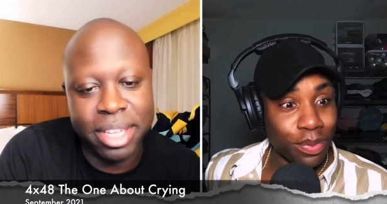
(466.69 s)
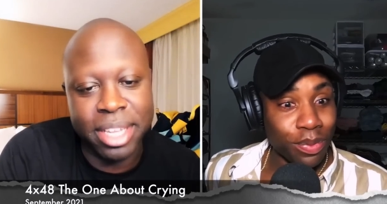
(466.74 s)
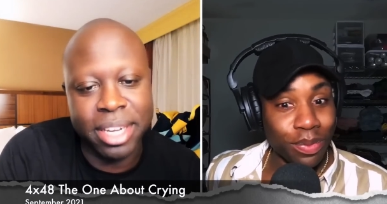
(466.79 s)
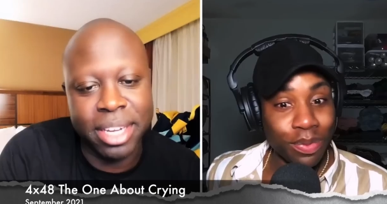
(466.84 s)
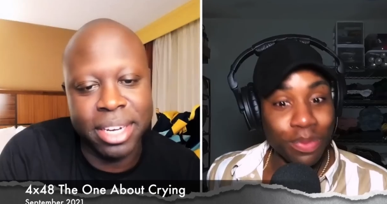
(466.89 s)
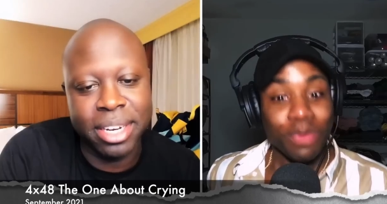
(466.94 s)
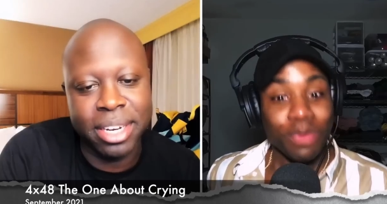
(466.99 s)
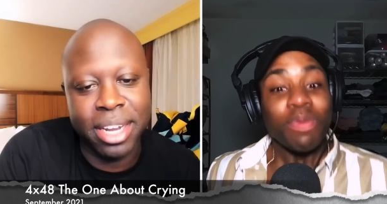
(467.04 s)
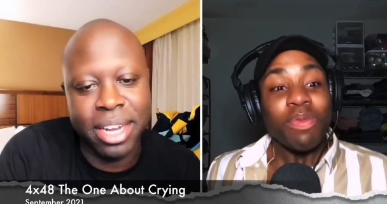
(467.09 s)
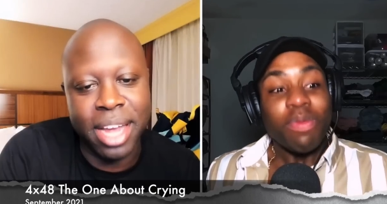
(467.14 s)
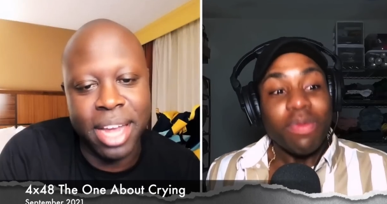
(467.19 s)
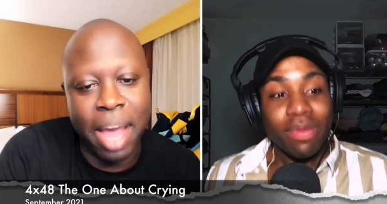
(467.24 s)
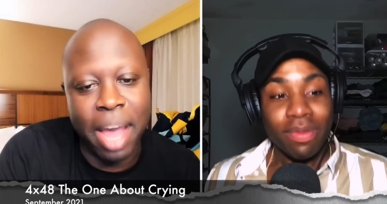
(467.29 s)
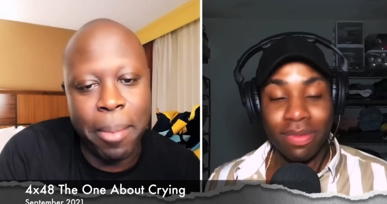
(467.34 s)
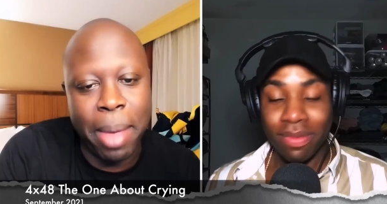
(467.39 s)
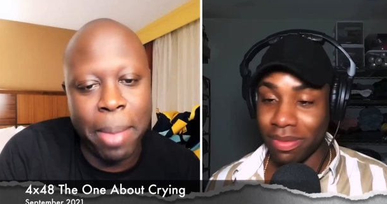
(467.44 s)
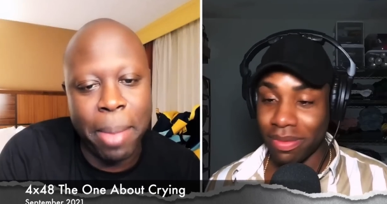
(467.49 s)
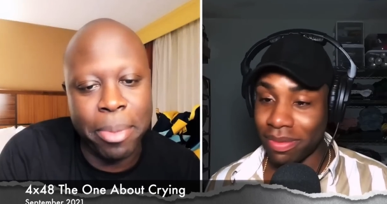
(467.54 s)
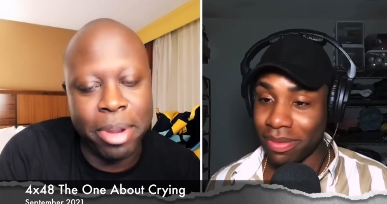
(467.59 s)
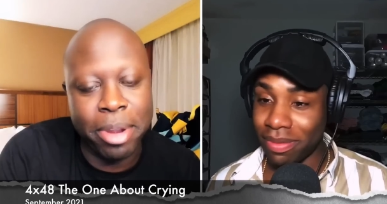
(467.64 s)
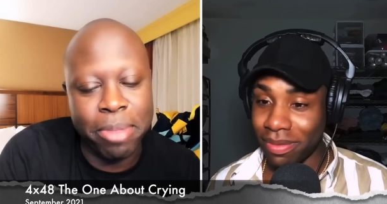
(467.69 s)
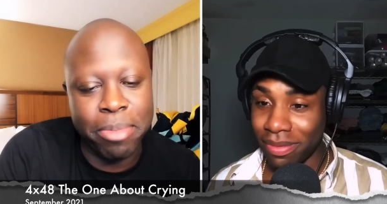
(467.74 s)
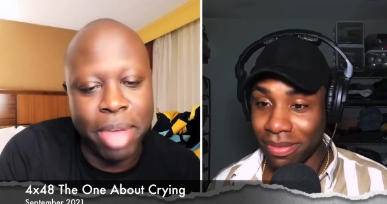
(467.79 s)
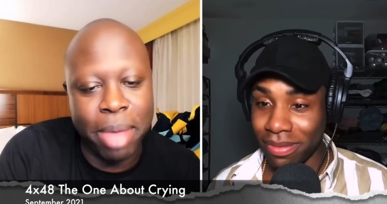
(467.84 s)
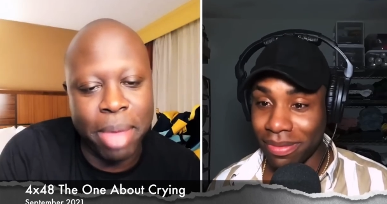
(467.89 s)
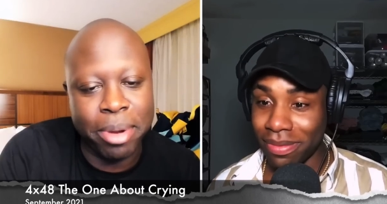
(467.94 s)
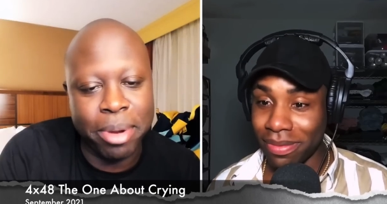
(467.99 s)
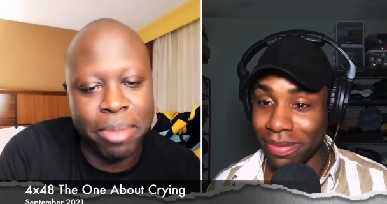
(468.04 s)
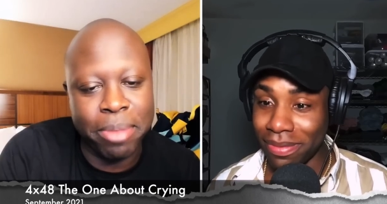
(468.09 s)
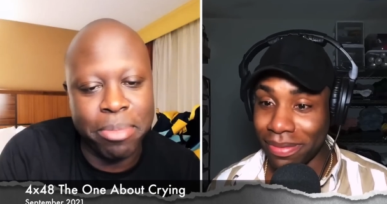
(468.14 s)
Speaker 1: and i'm happy to
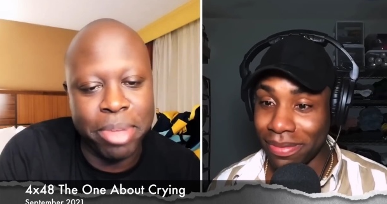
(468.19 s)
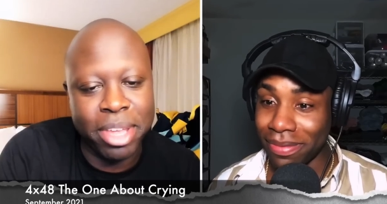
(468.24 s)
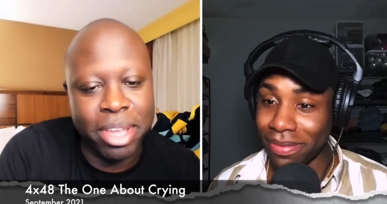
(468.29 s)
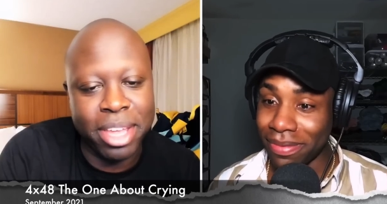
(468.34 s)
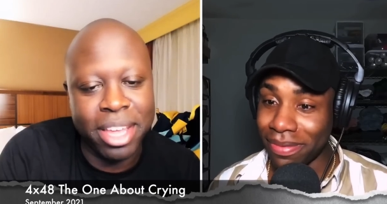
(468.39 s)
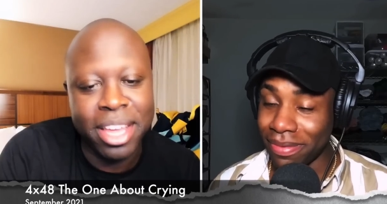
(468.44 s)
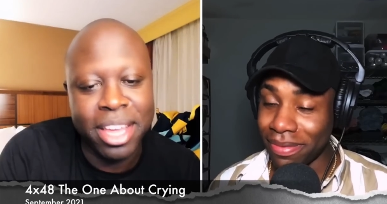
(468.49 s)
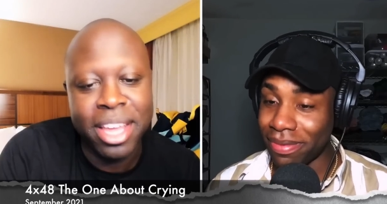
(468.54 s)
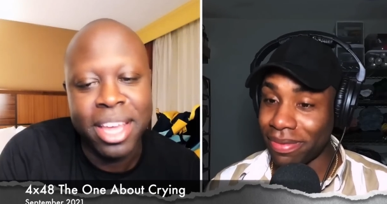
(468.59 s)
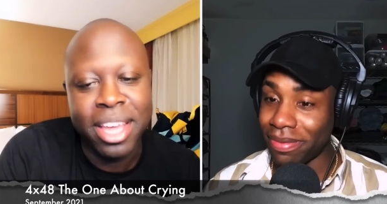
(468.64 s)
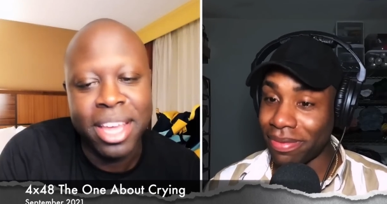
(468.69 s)
be able to be